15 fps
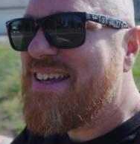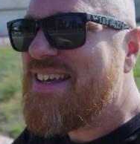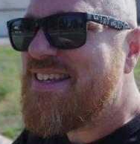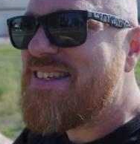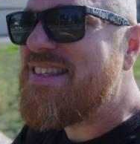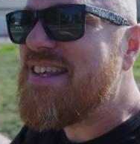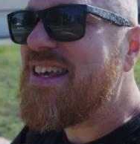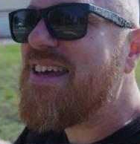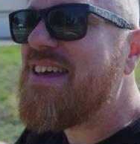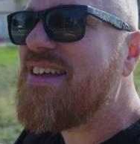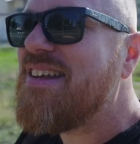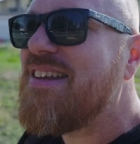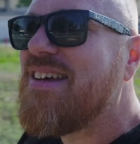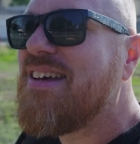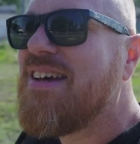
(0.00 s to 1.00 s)
is the
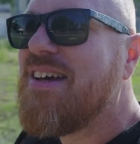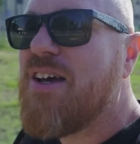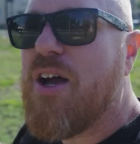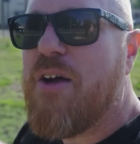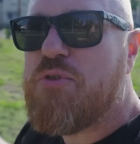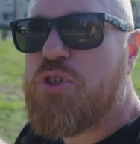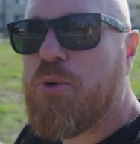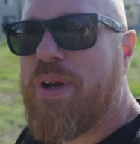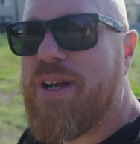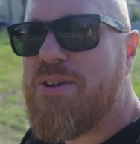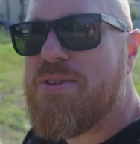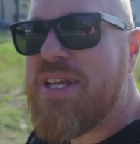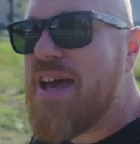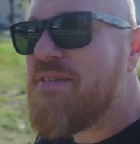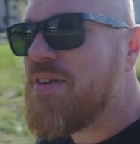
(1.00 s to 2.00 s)
end of
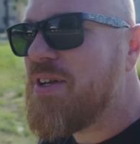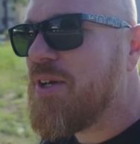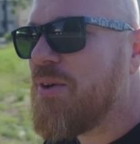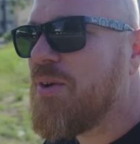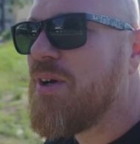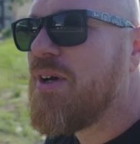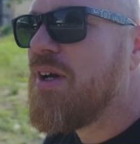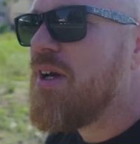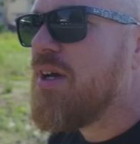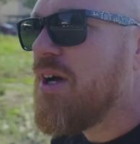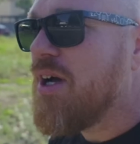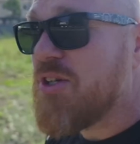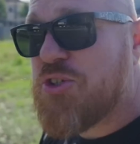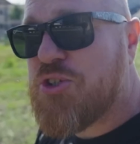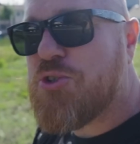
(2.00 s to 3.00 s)
Cerritos Avenue,
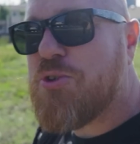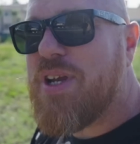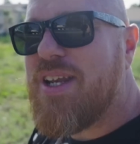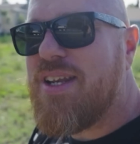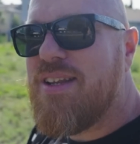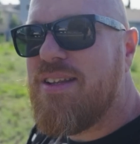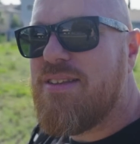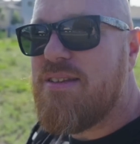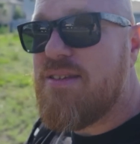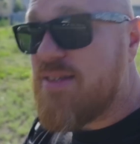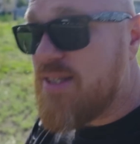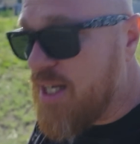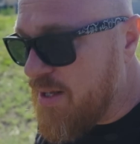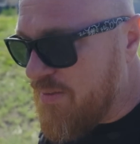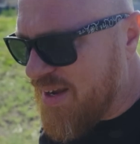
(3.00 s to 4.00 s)
a street that the
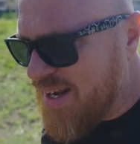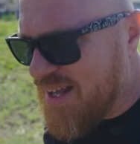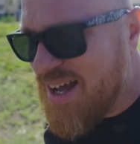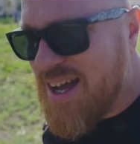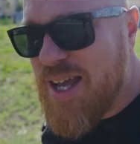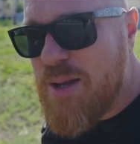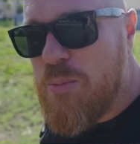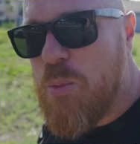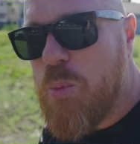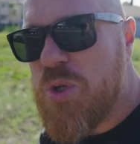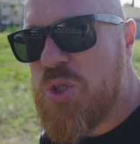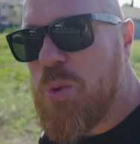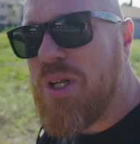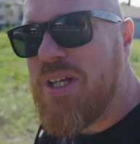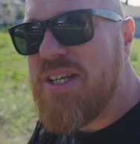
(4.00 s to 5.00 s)
city of Anaheim
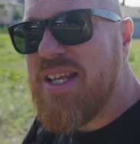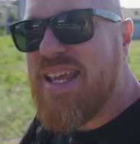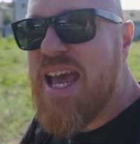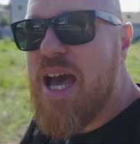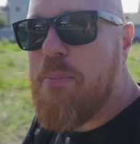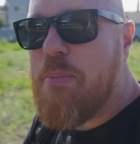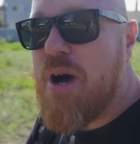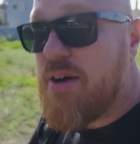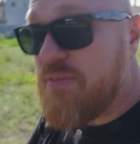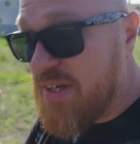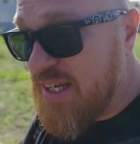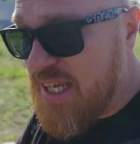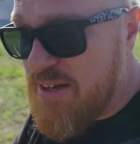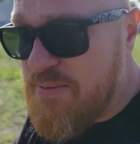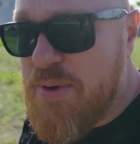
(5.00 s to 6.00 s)
was willing to cap off
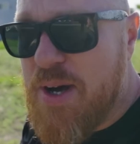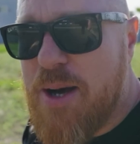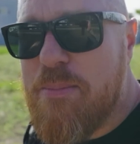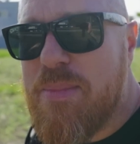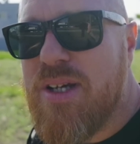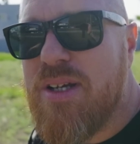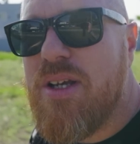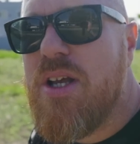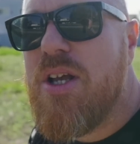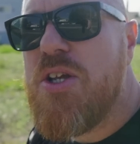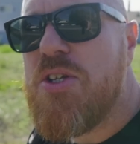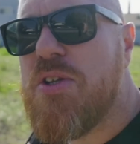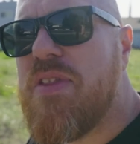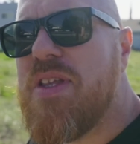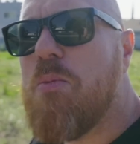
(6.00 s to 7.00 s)
and give up
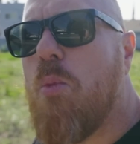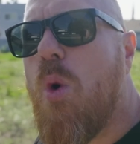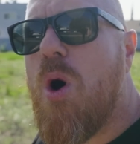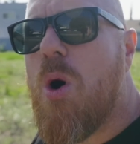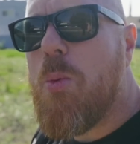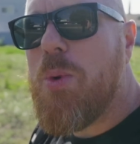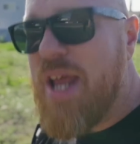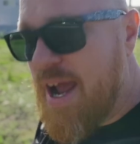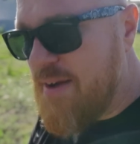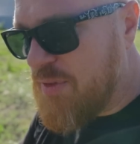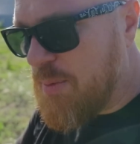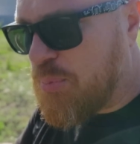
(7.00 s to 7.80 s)
so that Walt would have the